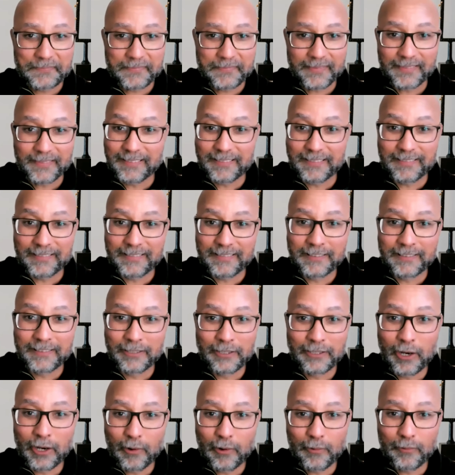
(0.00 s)

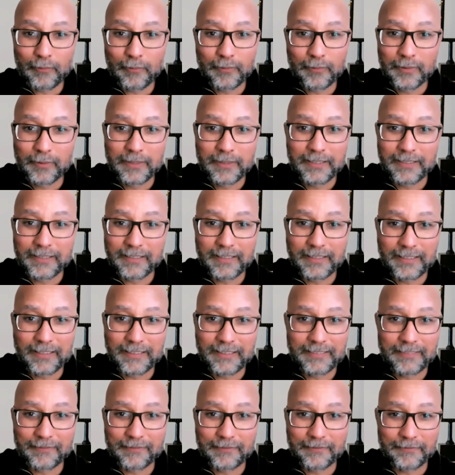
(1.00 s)
No
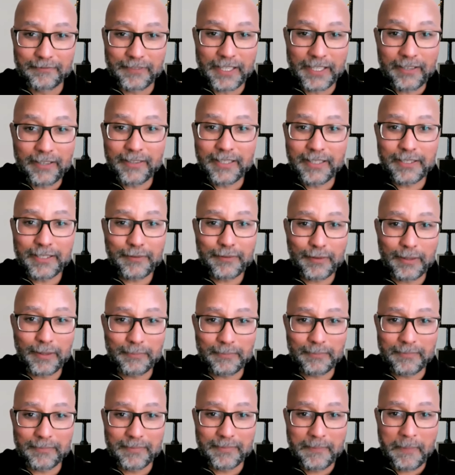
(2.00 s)
variance
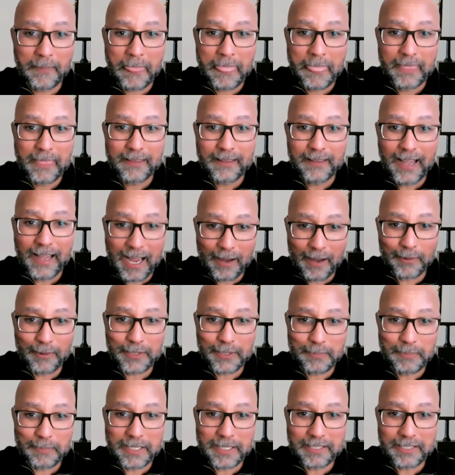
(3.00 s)
from our
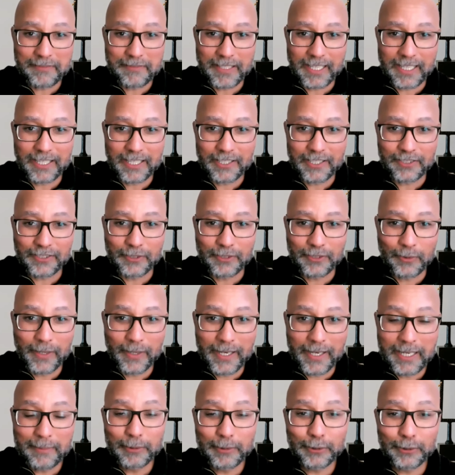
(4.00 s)
specification. You are
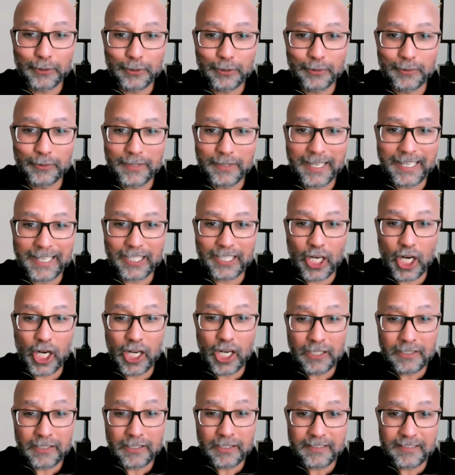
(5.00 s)
able to do that
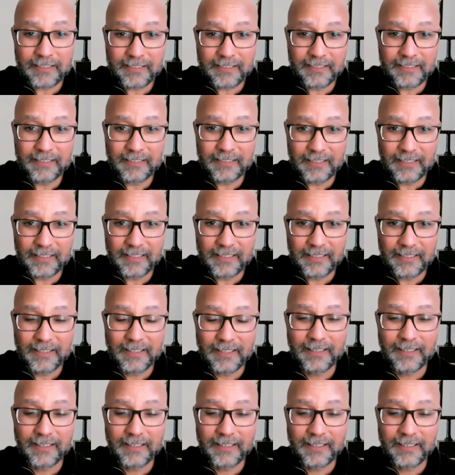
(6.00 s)
consistently,